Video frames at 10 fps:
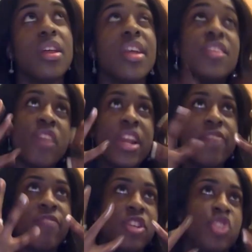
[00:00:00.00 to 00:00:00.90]
It really
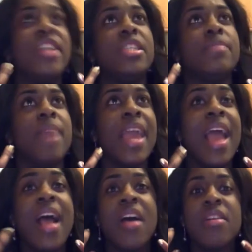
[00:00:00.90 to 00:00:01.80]
frustrates me
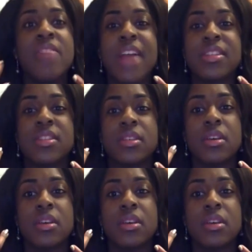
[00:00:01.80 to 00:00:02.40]
that